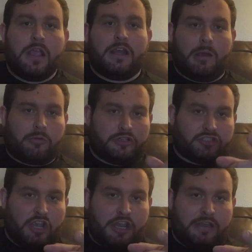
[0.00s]
And I'm going to
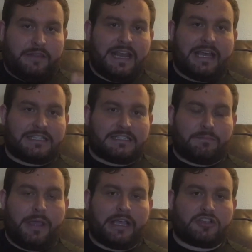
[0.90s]
show you in the
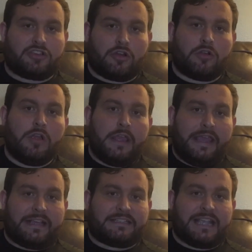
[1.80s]
next picture
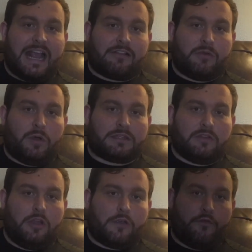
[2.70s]
exactly what
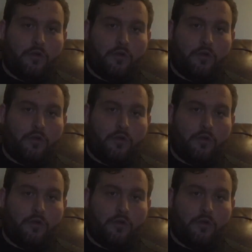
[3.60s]
to look